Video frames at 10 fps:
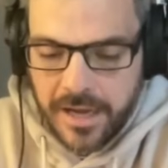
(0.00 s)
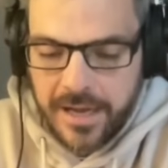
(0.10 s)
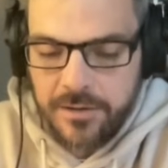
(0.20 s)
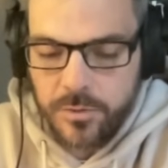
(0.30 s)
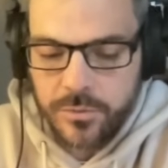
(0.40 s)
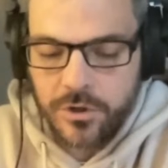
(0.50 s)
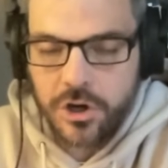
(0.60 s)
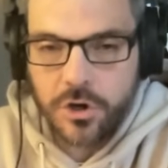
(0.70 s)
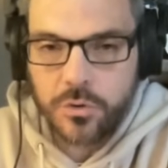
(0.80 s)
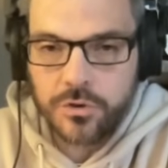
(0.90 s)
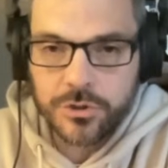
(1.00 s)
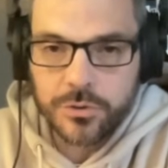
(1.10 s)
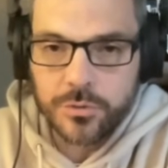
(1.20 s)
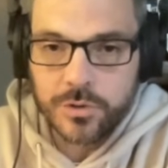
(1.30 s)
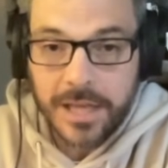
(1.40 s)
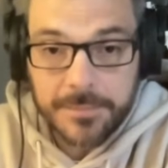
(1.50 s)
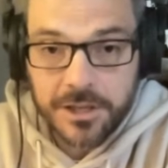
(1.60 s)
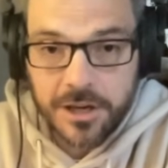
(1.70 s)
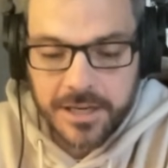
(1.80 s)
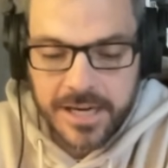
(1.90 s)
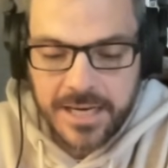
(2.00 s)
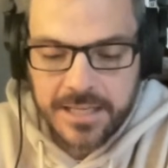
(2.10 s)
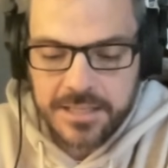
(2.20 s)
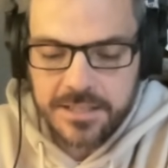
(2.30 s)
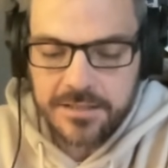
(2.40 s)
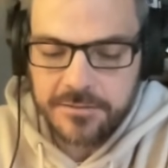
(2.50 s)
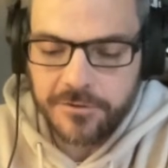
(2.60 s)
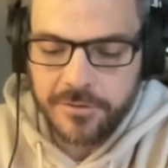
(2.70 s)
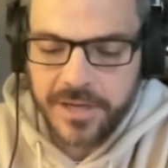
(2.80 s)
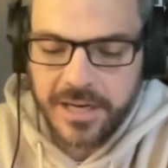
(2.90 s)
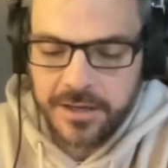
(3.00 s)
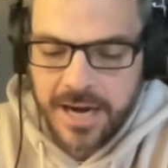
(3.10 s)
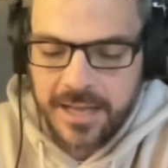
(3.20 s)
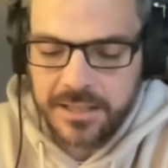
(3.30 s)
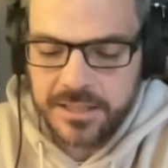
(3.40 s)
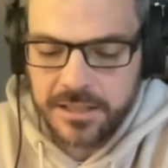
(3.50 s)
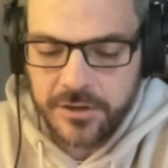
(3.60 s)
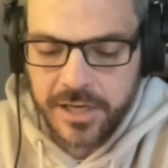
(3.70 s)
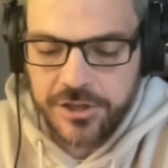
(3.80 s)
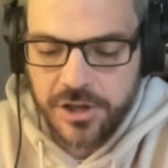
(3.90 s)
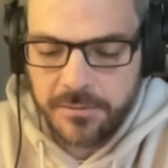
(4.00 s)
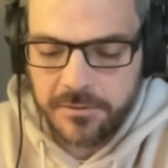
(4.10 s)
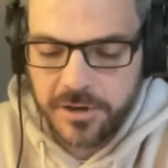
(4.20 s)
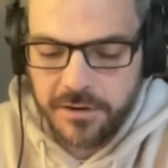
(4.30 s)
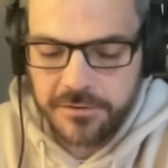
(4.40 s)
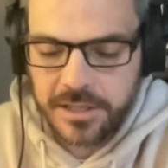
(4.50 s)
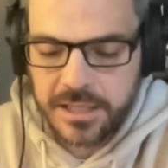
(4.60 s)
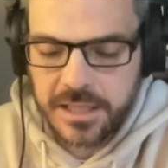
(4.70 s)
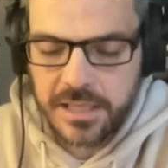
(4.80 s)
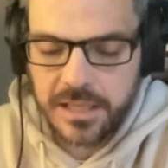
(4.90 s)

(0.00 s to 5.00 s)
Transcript: and we will go to Lebanon next. From there, Ali did a great job of covering the